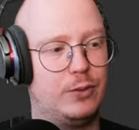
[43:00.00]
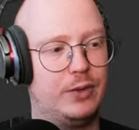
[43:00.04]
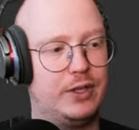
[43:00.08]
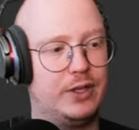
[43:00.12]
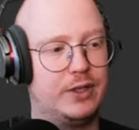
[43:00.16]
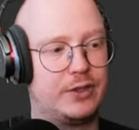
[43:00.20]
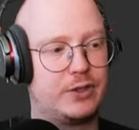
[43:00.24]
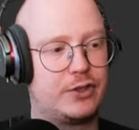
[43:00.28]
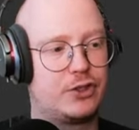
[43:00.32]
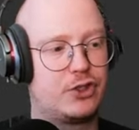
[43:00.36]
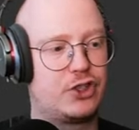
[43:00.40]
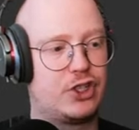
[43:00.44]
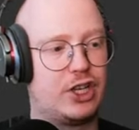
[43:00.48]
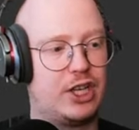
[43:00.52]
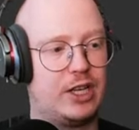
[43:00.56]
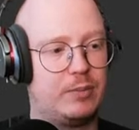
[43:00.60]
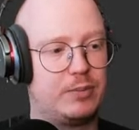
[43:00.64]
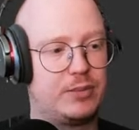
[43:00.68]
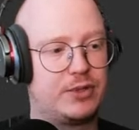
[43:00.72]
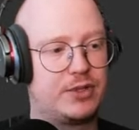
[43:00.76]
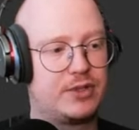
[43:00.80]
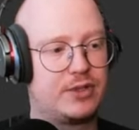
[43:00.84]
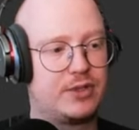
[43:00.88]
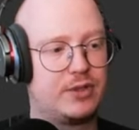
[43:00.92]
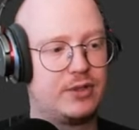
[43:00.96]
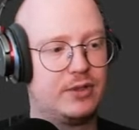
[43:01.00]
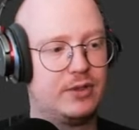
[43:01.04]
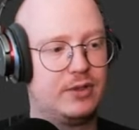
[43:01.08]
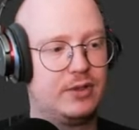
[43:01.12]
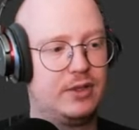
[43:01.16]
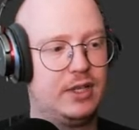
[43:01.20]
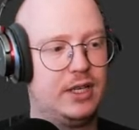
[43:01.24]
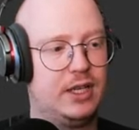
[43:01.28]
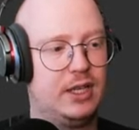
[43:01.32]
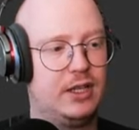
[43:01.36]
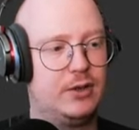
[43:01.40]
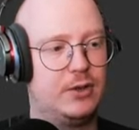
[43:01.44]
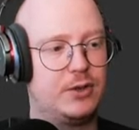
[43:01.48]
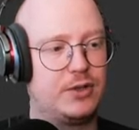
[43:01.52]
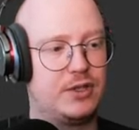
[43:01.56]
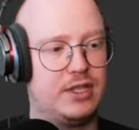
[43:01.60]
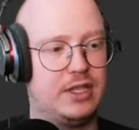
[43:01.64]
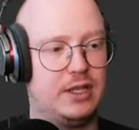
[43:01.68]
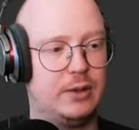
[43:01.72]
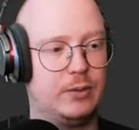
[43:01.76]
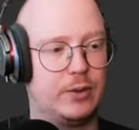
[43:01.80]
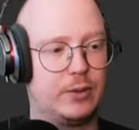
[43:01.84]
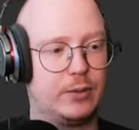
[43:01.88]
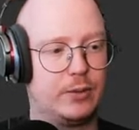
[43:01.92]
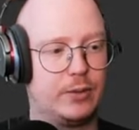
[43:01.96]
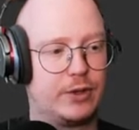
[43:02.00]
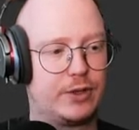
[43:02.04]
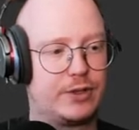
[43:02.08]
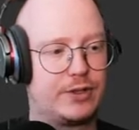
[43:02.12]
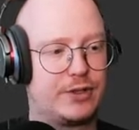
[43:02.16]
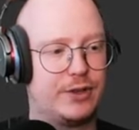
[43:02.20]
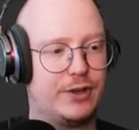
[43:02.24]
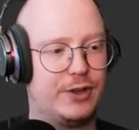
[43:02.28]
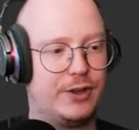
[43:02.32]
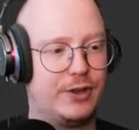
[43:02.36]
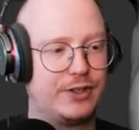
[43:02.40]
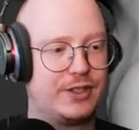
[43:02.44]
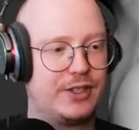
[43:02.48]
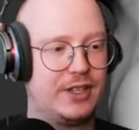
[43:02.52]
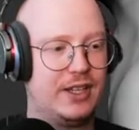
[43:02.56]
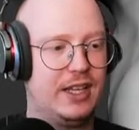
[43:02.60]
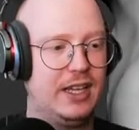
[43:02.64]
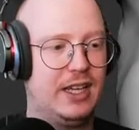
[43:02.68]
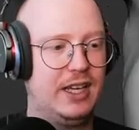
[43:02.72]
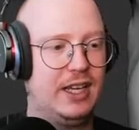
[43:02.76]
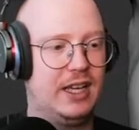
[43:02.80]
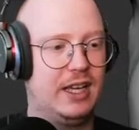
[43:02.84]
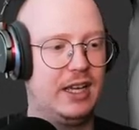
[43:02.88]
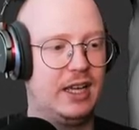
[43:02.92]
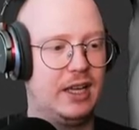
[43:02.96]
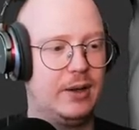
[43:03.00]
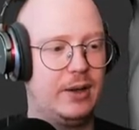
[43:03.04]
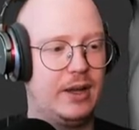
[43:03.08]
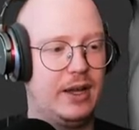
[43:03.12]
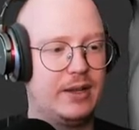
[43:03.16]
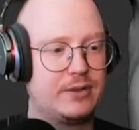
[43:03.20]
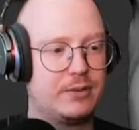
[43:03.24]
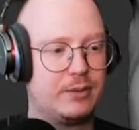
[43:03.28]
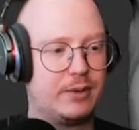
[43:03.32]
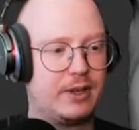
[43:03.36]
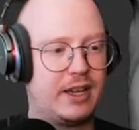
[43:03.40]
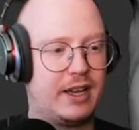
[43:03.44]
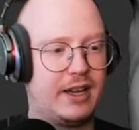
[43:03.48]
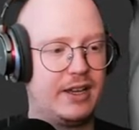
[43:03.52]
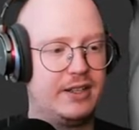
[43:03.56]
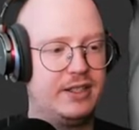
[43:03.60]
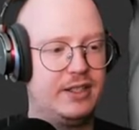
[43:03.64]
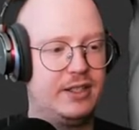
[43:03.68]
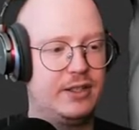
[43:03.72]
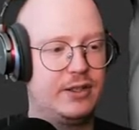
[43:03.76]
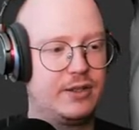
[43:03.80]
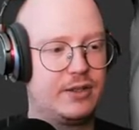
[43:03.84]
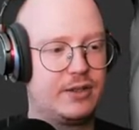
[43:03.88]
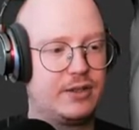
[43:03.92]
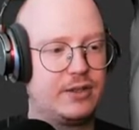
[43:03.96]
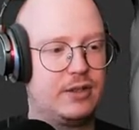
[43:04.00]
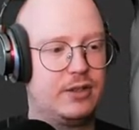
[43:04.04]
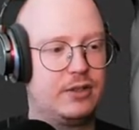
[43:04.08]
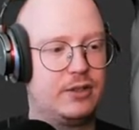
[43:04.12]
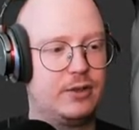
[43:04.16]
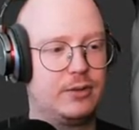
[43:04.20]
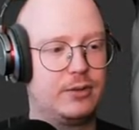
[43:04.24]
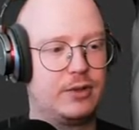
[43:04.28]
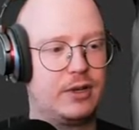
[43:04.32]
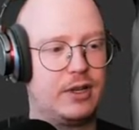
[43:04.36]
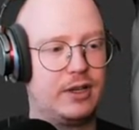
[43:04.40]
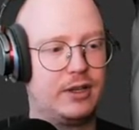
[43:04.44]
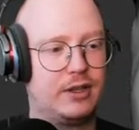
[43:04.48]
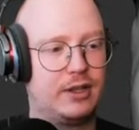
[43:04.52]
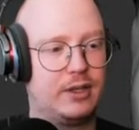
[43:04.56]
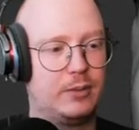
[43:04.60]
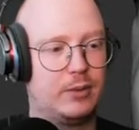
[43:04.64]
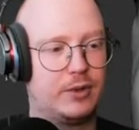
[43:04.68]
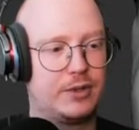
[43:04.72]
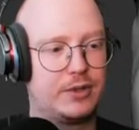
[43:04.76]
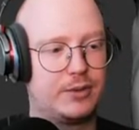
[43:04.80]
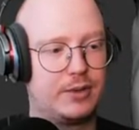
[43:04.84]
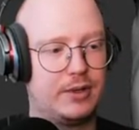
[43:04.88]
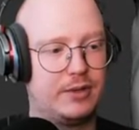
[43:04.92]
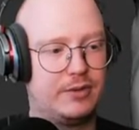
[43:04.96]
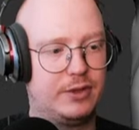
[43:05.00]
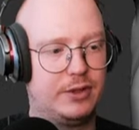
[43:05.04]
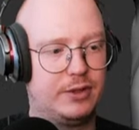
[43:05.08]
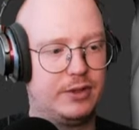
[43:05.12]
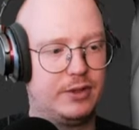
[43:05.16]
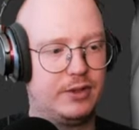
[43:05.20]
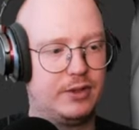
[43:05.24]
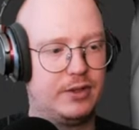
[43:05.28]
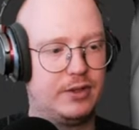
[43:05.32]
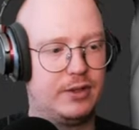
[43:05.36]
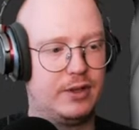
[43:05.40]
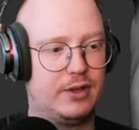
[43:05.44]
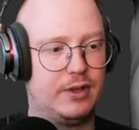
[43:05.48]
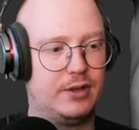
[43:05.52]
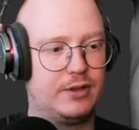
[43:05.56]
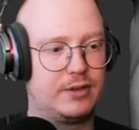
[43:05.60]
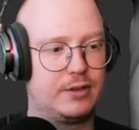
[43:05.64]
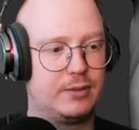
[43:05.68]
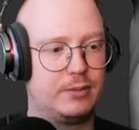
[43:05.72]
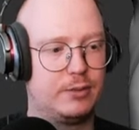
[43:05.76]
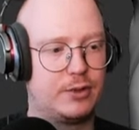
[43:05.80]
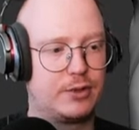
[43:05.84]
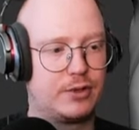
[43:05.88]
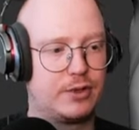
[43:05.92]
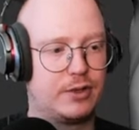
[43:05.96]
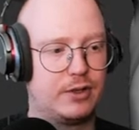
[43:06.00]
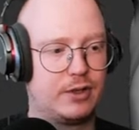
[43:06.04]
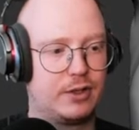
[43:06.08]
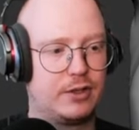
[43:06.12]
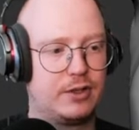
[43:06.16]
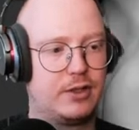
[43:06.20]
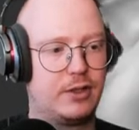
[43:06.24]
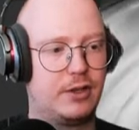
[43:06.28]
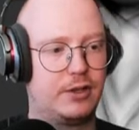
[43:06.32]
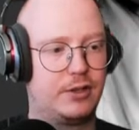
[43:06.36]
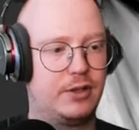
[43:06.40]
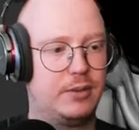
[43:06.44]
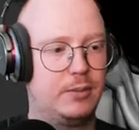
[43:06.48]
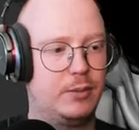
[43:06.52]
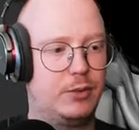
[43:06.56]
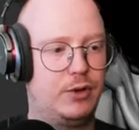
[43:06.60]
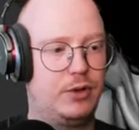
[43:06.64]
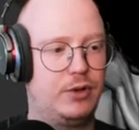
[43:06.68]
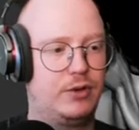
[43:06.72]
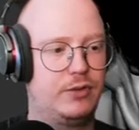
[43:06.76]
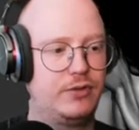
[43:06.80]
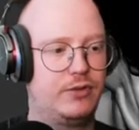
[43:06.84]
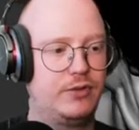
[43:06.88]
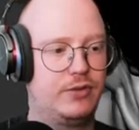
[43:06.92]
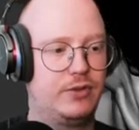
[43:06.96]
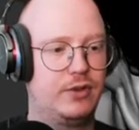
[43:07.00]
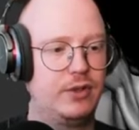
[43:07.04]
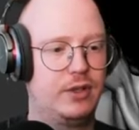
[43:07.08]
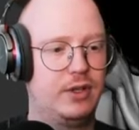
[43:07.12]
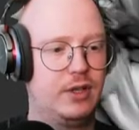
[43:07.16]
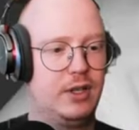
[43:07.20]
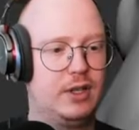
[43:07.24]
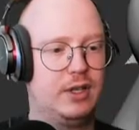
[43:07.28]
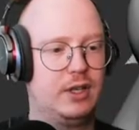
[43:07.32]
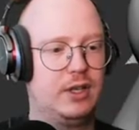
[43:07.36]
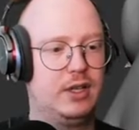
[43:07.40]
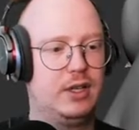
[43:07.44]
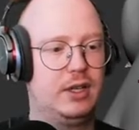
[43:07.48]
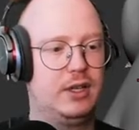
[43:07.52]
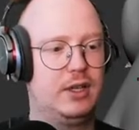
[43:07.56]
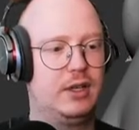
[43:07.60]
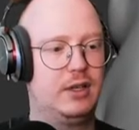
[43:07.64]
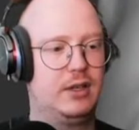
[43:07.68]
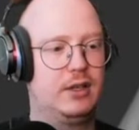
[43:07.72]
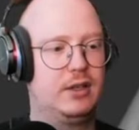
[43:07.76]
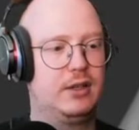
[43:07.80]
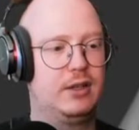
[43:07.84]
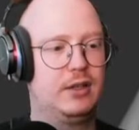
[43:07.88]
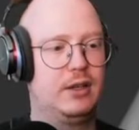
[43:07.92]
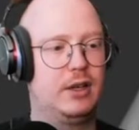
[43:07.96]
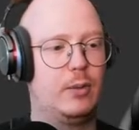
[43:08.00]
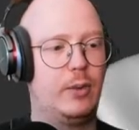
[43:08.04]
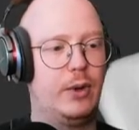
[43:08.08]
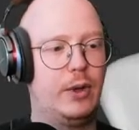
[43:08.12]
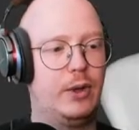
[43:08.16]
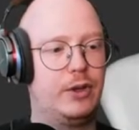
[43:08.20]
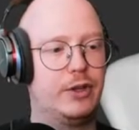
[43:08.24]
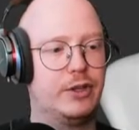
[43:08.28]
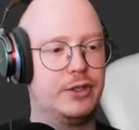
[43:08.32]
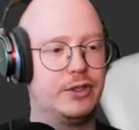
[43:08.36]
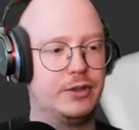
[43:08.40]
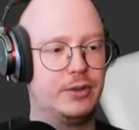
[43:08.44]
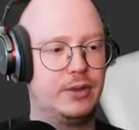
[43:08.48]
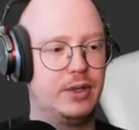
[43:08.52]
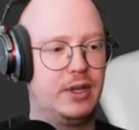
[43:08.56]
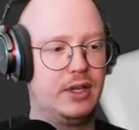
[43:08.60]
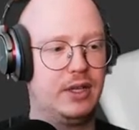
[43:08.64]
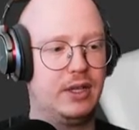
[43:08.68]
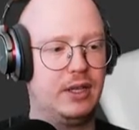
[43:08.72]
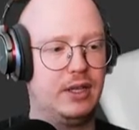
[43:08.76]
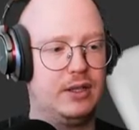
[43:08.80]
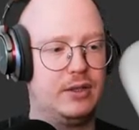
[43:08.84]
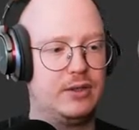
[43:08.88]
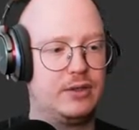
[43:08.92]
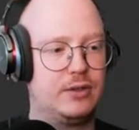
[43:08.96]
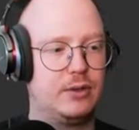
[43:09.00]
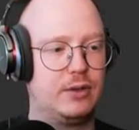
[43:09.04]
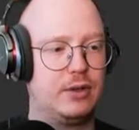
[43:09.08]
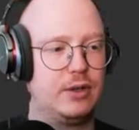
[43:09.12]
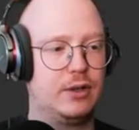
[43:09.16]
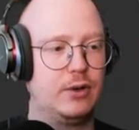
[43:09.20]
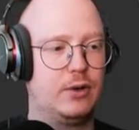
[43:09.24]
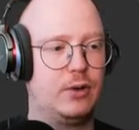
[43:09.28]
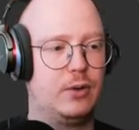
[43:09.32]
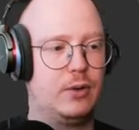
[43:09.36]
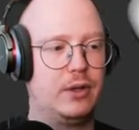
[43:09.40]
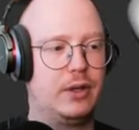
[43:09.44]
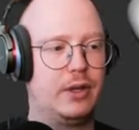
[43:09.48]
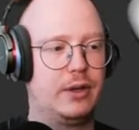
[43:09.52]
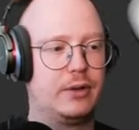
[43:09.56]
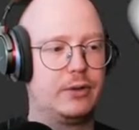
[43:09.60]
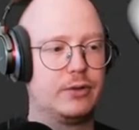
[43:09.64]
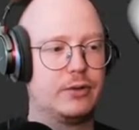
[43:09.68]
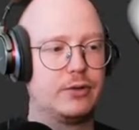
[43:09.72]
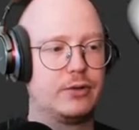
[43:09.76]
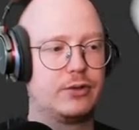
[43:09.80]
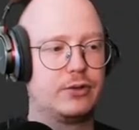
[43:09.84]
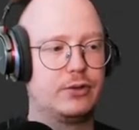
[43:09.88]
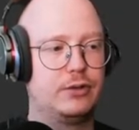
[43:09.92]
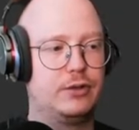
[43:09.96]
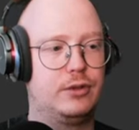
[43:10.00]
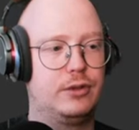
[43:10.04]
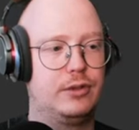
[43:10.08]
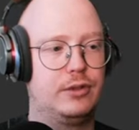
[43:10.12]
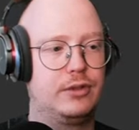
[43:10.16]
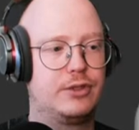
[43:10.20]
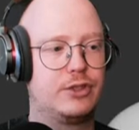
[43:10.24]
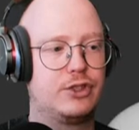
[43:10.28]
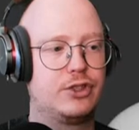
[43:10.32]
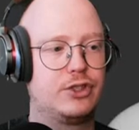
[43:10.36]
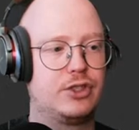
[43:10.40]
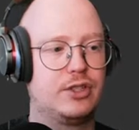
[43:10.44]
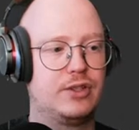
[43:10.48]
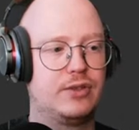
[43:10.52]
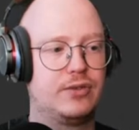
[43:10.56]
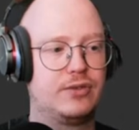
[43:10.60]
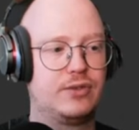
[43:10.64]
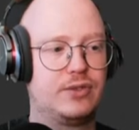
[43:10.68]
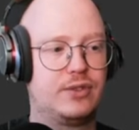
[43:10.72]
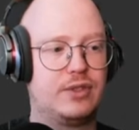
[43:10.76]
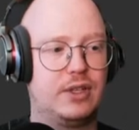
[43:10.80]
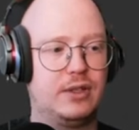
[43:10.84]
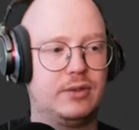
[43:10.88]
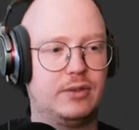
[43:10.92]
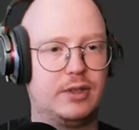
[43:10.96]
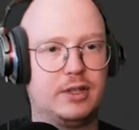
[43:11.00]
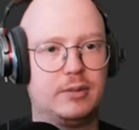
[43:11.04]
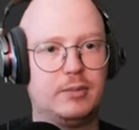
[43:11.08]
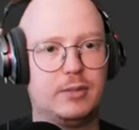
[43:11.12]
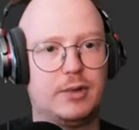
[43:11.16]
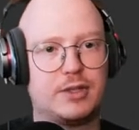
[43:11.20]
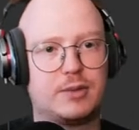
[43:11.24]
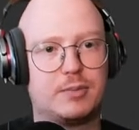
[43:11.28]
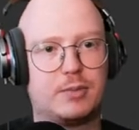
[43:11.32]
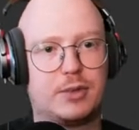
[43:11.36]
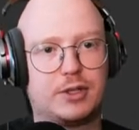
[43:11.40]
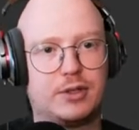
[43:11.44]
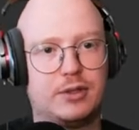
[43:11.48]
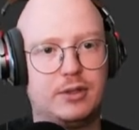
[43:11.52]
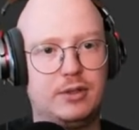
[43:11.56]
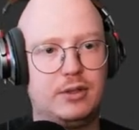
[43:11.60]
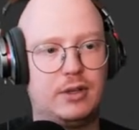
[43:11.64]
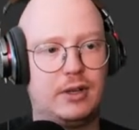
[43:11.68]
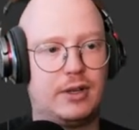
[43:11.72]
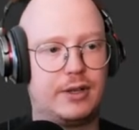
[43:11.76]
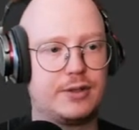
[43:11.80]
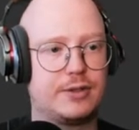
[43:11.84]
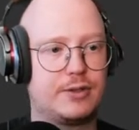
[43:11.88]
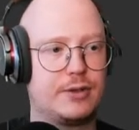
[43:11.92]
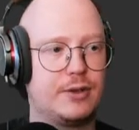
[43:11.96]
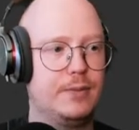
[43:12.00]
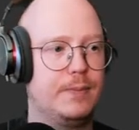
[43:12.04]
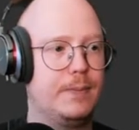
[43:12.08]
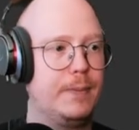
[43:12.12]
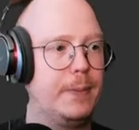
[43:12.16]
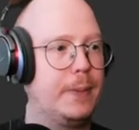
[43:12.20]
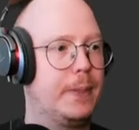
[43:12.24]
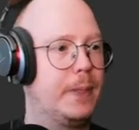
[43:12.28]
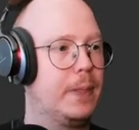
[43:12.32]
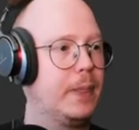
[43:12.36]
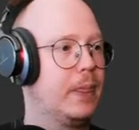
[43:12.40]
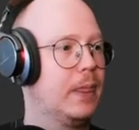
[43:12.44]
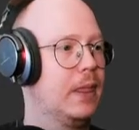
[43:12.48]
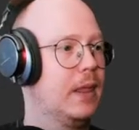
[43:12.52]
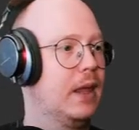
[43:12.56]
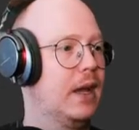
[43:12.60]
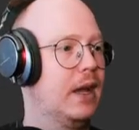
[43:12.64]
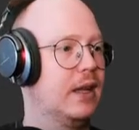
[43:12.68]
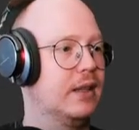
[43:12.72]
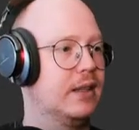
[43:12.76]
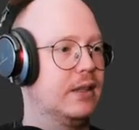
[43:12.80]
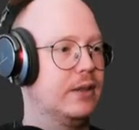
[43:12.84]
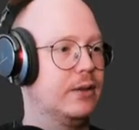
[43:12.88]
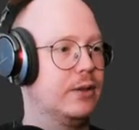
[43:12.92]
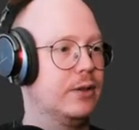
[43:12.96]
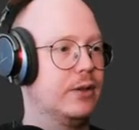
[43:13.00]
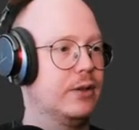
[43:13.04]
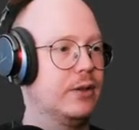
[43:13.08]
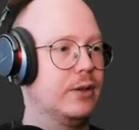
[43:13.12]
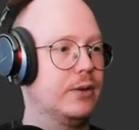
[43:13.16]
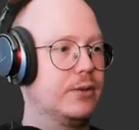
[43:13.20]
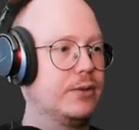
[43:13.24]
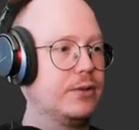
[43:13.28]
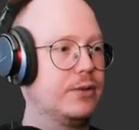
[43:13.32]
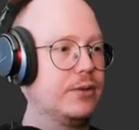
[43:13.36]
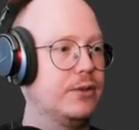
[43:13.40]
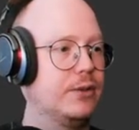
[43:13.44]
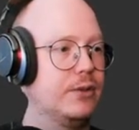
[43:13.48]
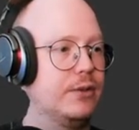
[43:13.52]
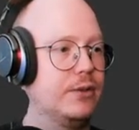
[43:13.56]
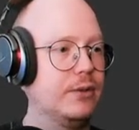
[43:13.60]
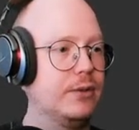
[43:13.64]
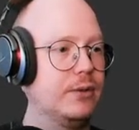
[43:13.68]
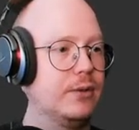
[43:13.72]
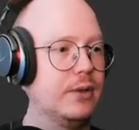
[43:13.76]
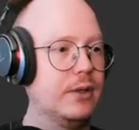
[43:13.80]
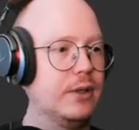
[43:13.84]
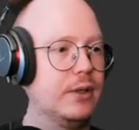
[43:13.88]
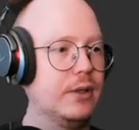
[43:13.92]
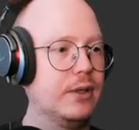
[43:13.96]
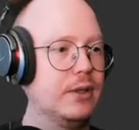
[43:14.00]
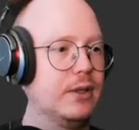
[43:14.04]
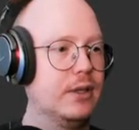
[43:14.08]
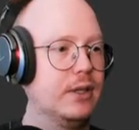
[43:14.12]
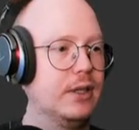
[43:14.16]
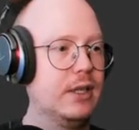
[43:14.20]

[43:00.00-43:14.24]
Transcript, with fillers: weird shapes. Just seeing what works or not. Uh, I had some cat ears, don't like them whatsoever, uh, so I'm just gonna cut them off. The way you can do that is you can hold down Control, Shift, and right mouse button, like so and then you can go to uh,